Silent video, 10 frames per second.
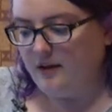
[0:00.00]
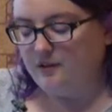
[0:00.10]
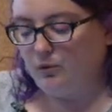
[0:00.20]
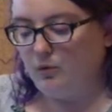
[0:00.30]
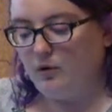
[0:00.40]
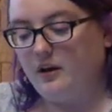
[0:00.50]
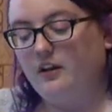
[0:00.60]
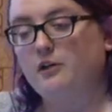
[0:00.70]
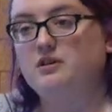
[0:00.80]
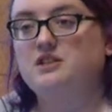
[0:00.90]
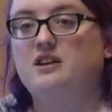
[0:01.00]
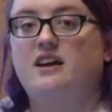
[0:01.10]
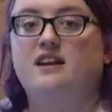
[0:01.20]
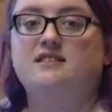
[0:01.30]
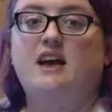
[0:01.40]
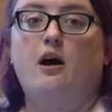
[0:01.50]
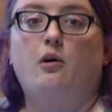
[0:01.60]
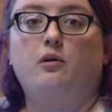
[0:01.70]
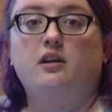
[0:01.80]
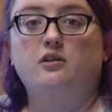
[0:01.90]
So another question I get is
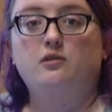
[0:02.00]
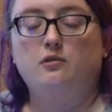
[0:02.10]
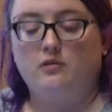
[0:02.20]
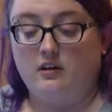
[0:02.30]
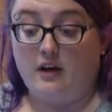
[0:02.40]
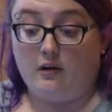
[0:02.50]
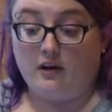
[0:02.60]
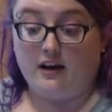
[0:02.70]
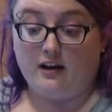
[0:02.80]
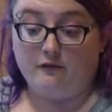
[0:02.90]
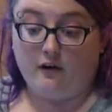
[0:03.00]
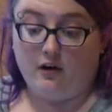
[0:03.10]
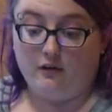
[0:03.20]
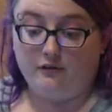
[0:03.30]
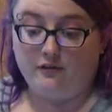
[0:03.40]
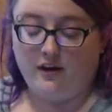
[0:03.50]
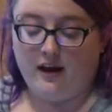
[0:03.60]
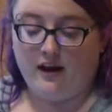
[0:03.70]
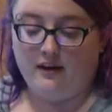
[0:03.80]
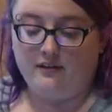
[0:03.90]
how can you how can I get involved
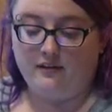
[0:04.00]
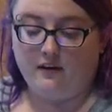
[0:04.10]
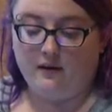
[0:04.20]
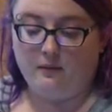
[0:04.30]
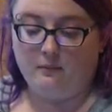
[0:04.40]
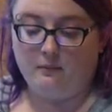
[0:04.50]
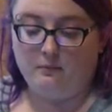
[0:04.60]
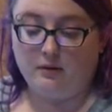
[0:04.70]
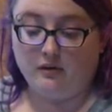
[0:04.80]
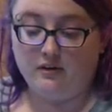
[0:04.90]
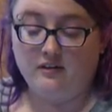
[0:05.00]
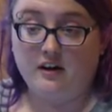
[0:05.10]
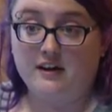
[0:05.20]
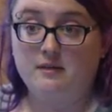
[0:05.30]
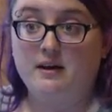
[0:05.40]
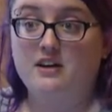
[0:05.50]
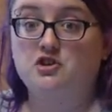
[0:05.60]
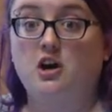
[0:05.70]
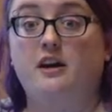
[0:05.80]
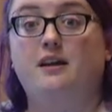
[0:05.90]
and um, build it, document
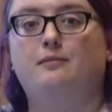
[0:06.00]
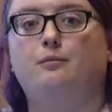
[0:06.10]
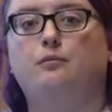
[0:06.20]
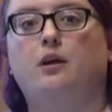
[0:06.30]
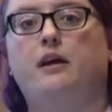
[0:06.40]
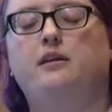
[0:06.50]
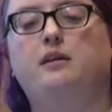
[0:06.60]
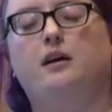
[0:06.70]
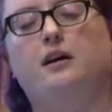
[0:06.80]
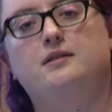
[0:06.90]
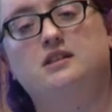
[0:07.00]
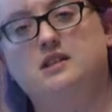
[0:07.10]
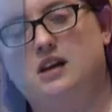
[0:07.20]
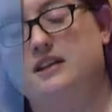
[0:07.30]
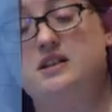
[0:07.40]
it, share it like uh, Siri. I,